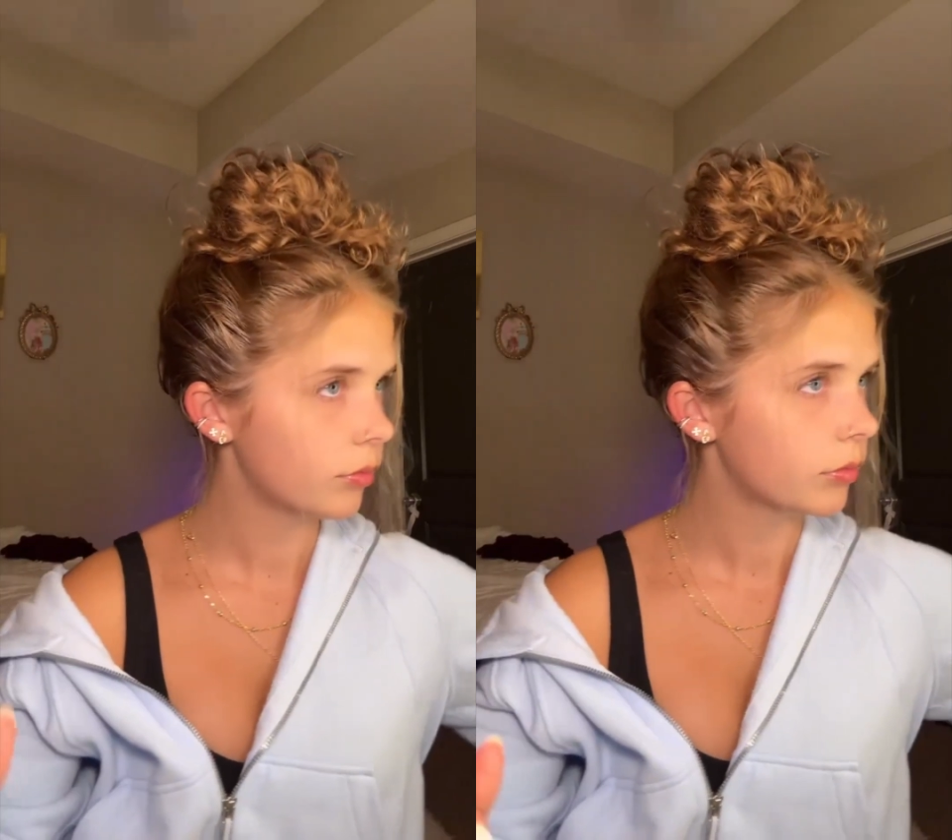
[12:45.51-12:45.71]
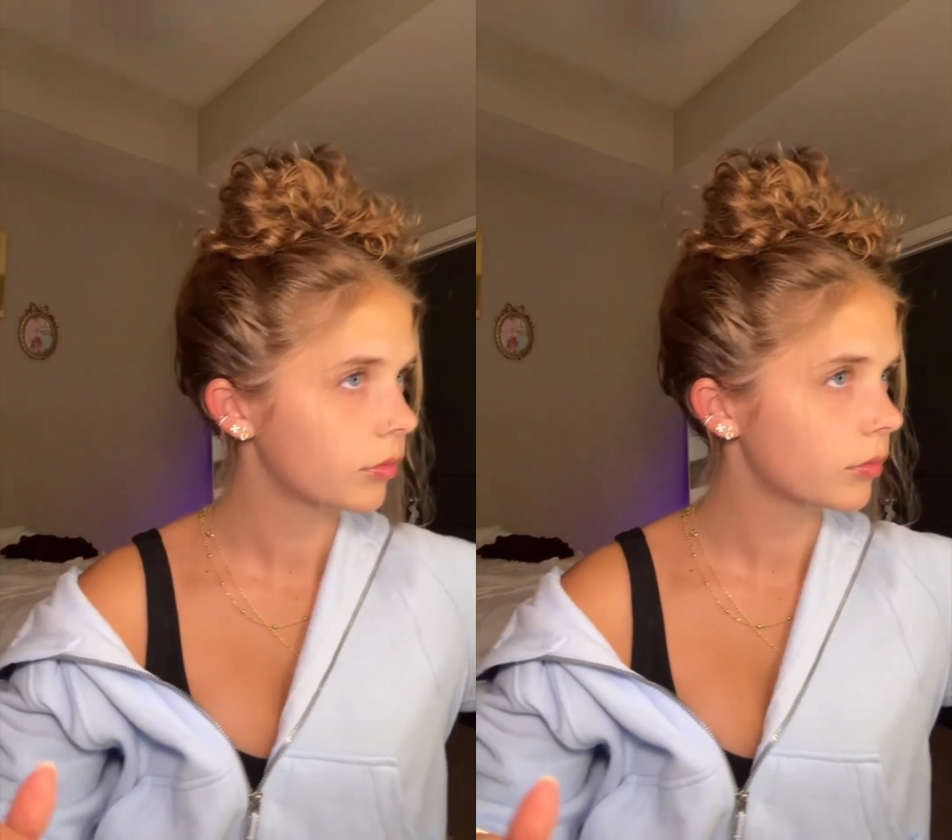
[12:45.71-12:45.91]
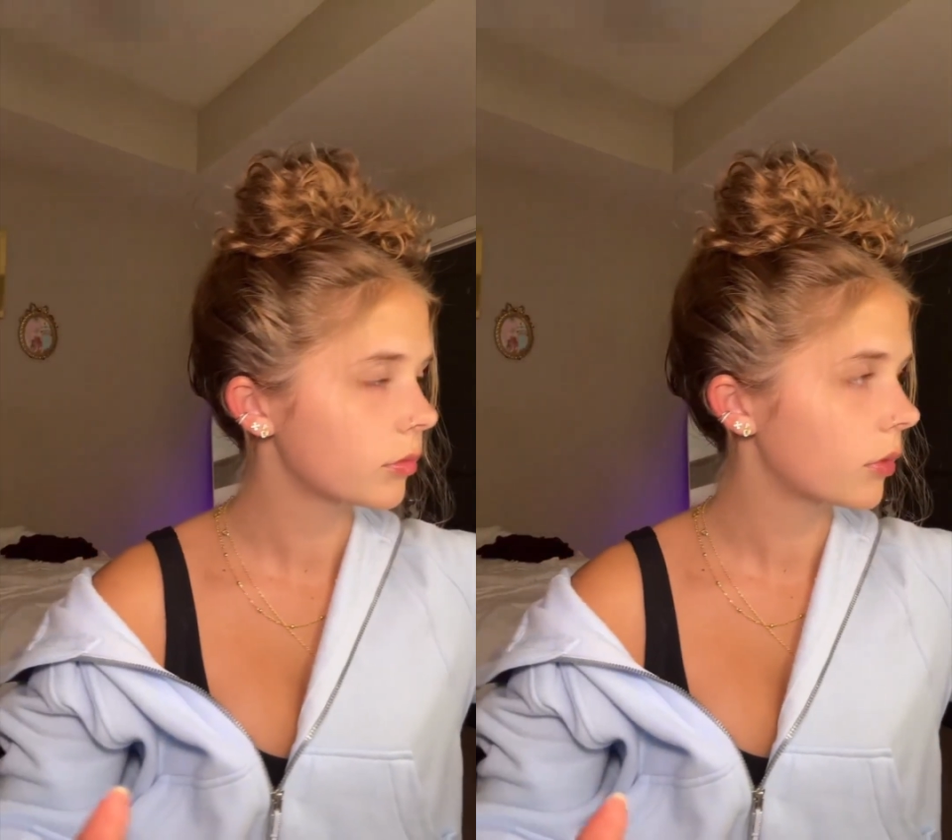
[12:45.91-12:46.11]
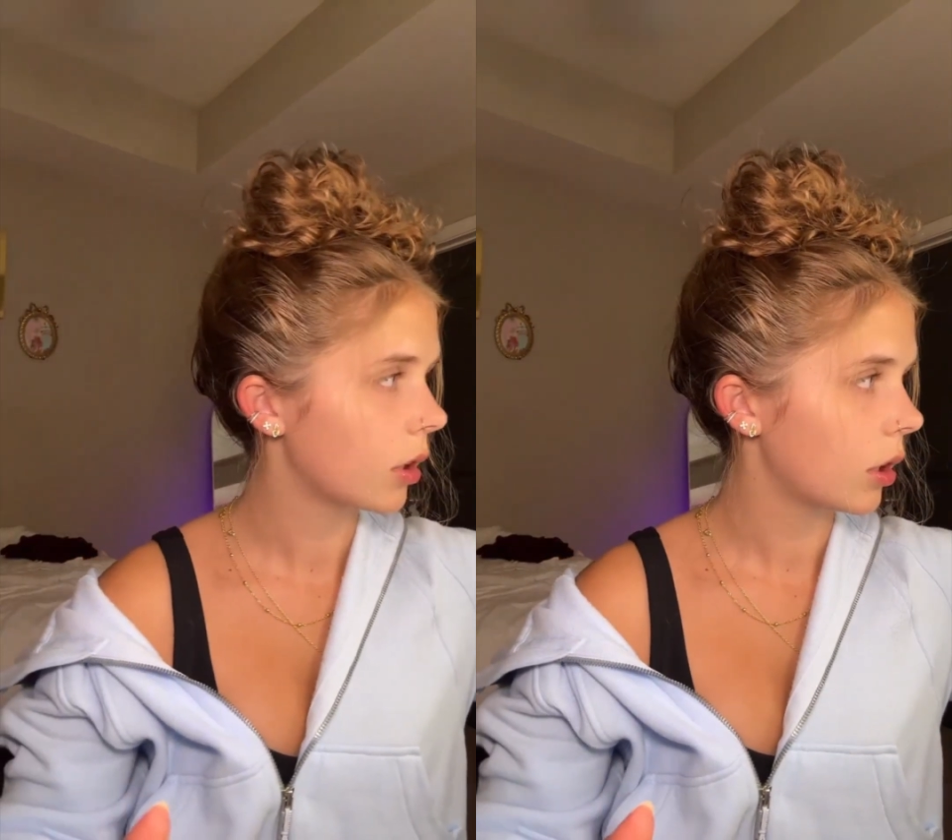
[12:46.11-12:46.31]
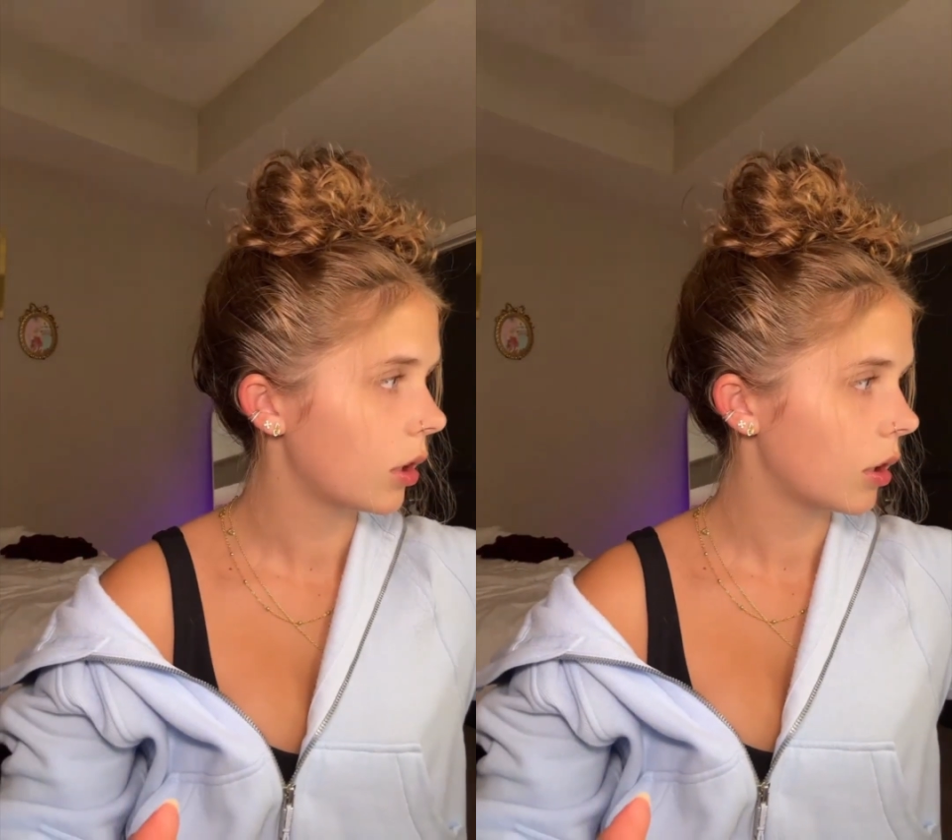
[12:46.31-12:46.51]
stress of the
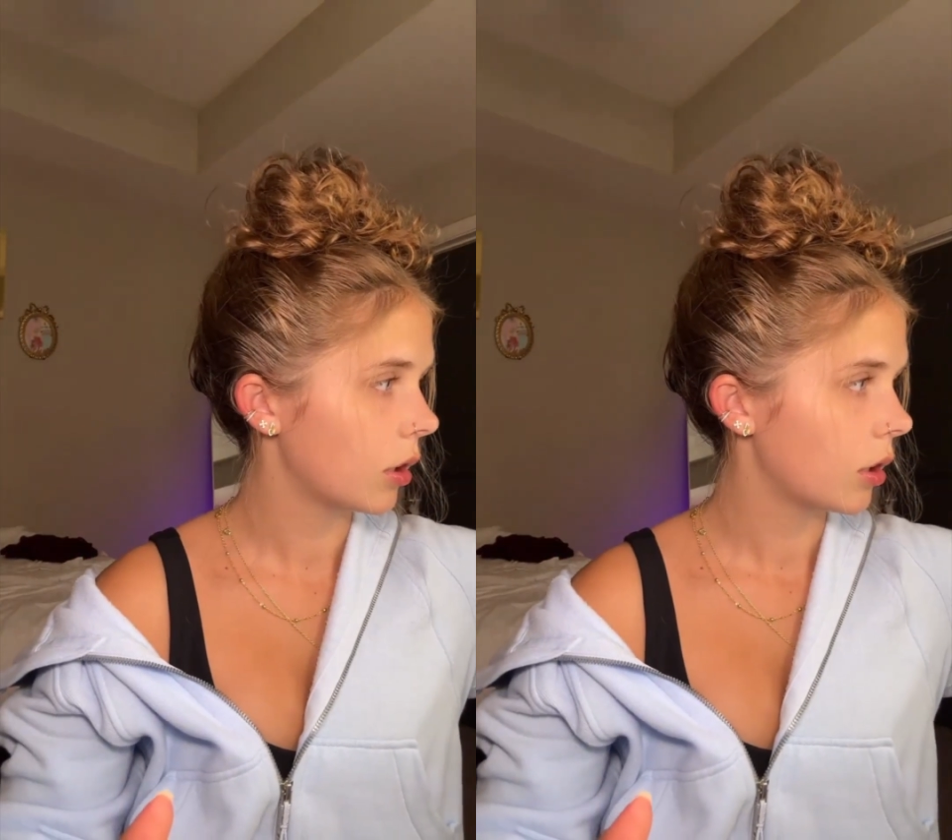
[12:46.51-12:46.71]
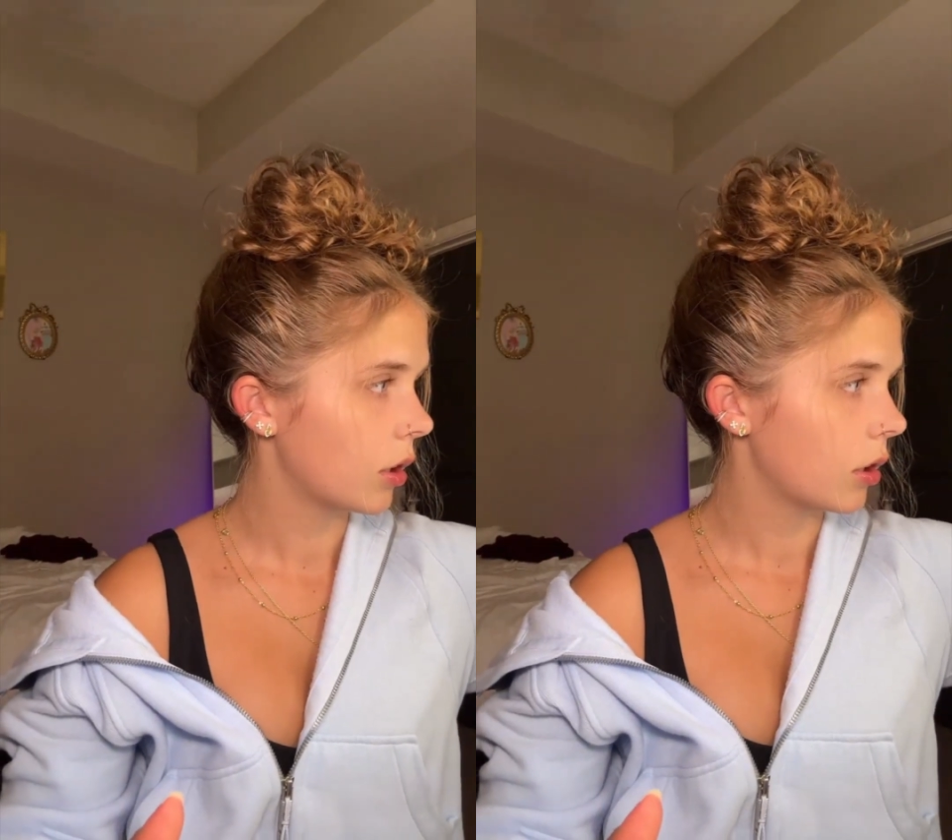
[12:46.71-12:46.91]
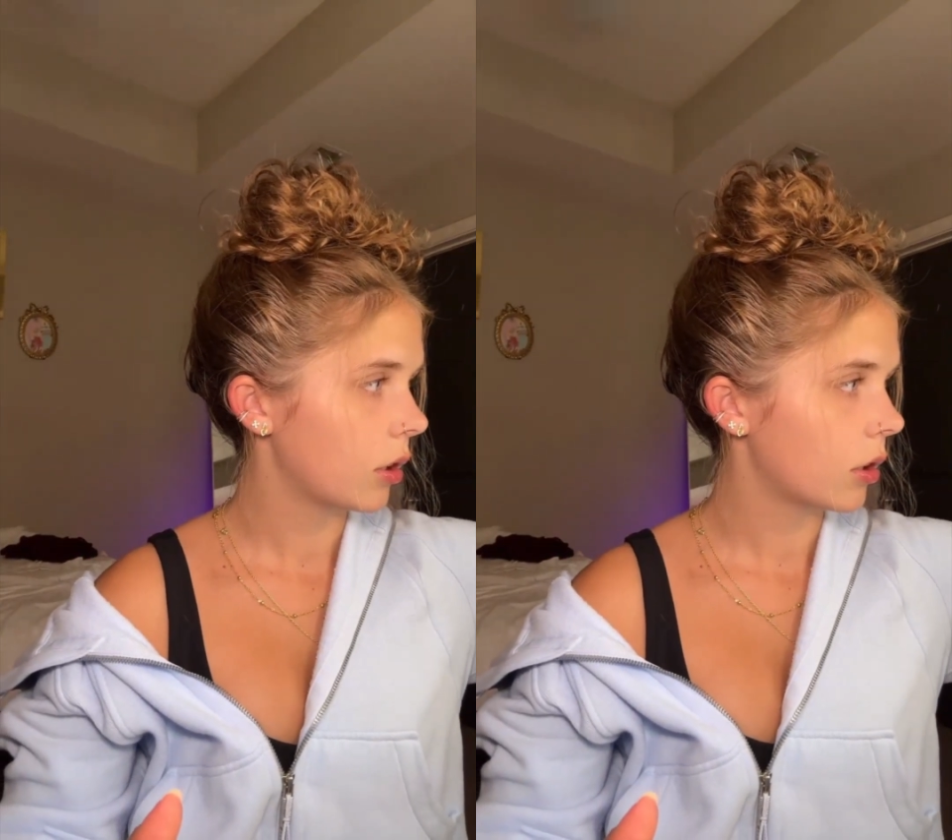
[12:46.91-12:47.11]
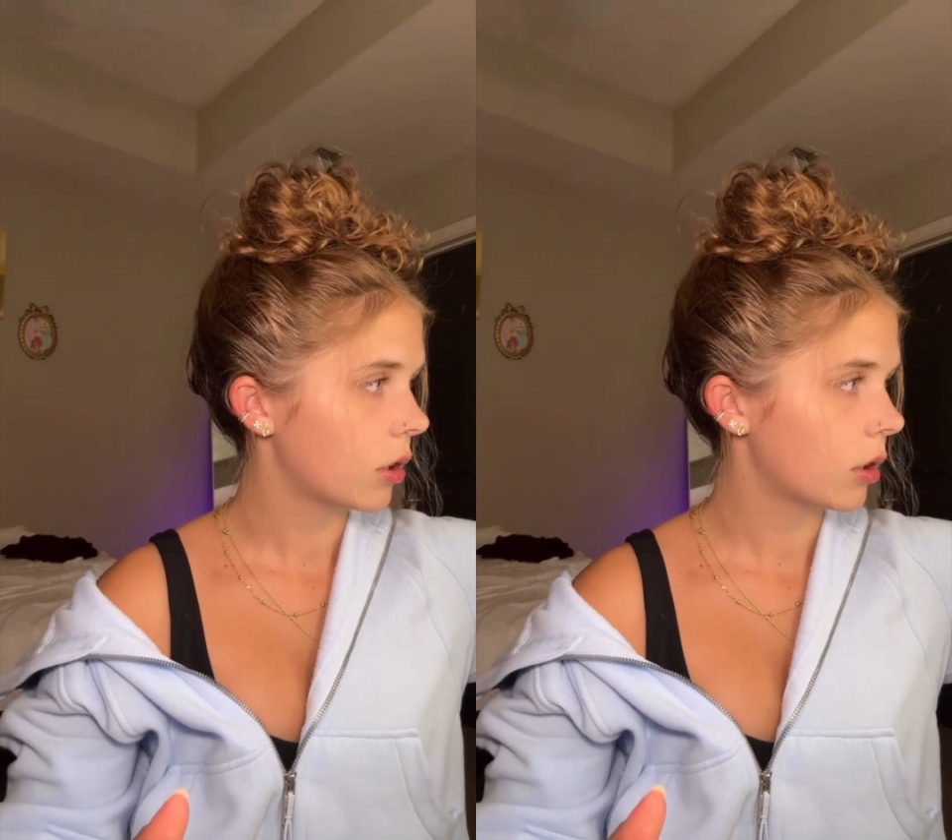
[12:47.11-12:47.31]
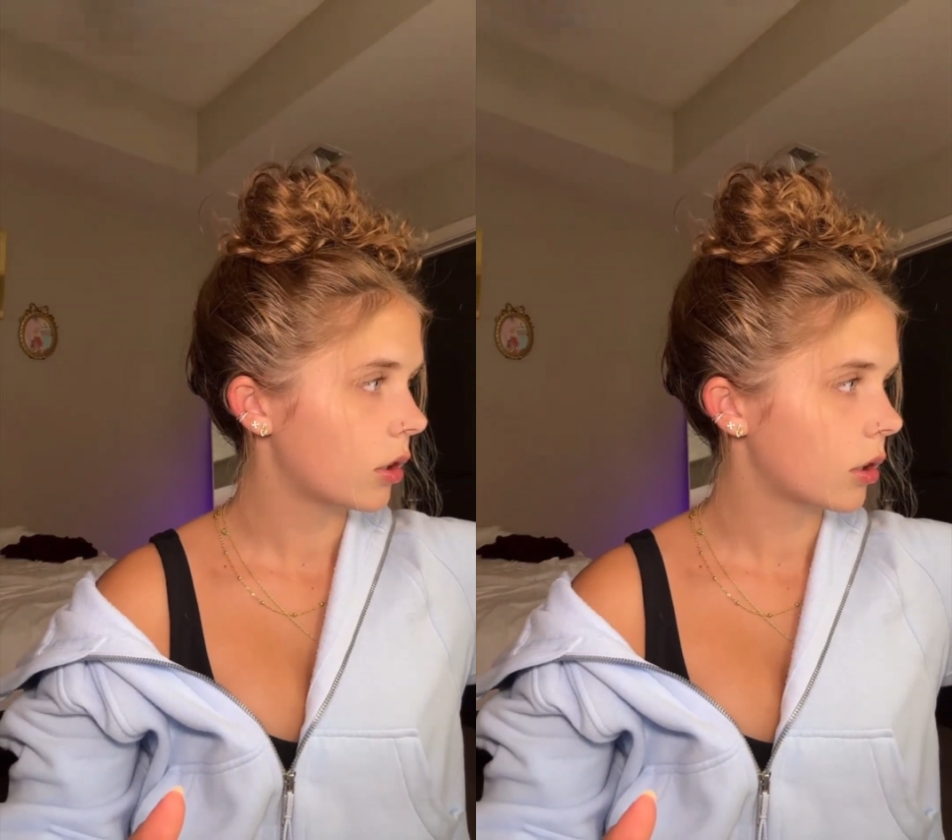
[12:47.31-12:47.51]
side oh my